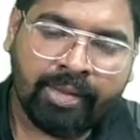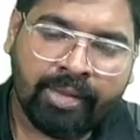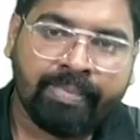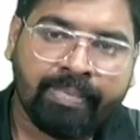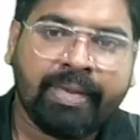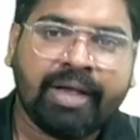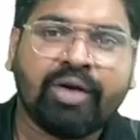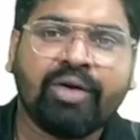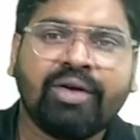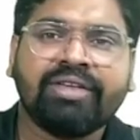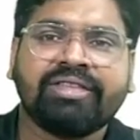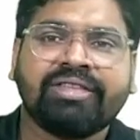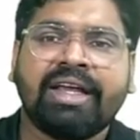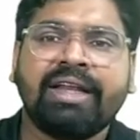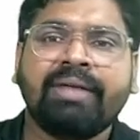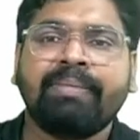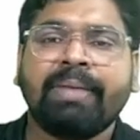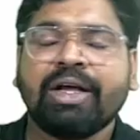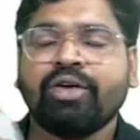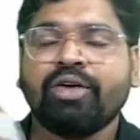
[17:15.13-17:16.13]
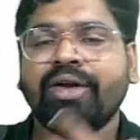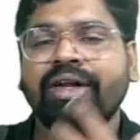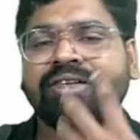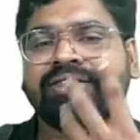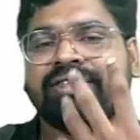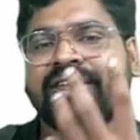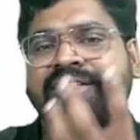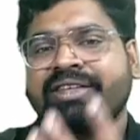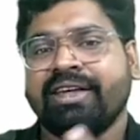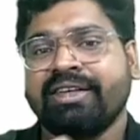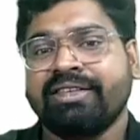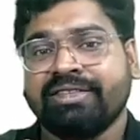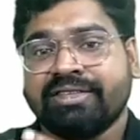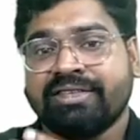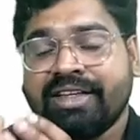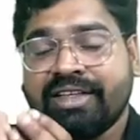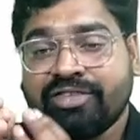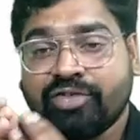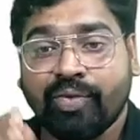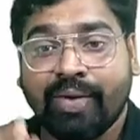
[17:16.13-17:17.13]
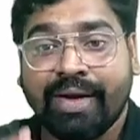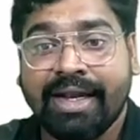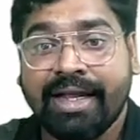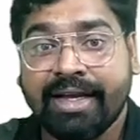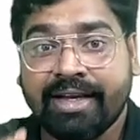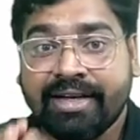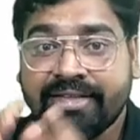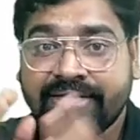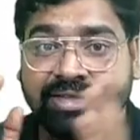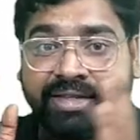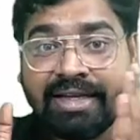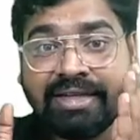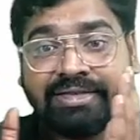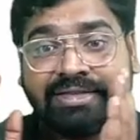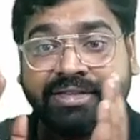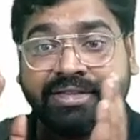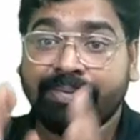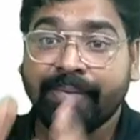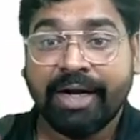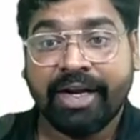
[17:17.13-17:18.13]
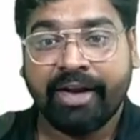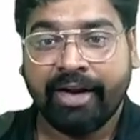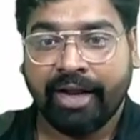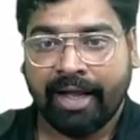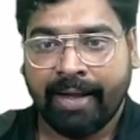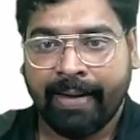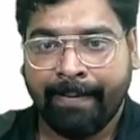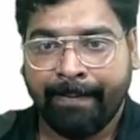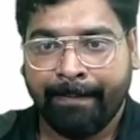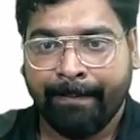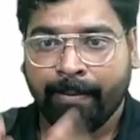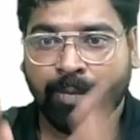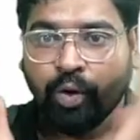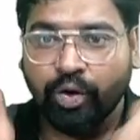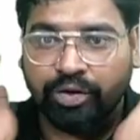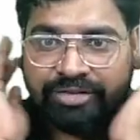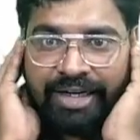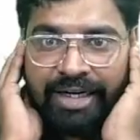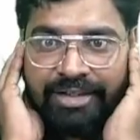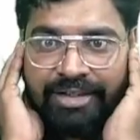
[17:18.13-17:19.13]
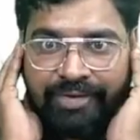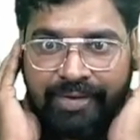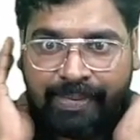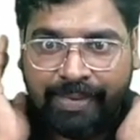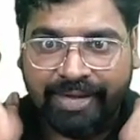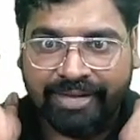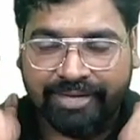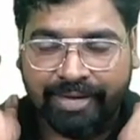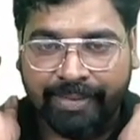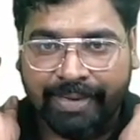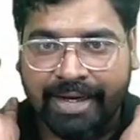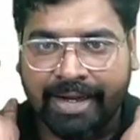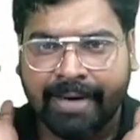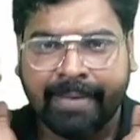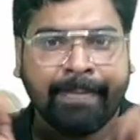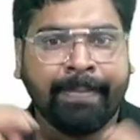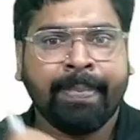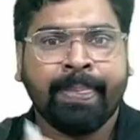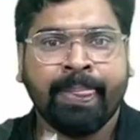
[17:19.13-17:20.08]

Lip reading: In Mikulicz disease, the swelling is symmetric. Both sides will be similar.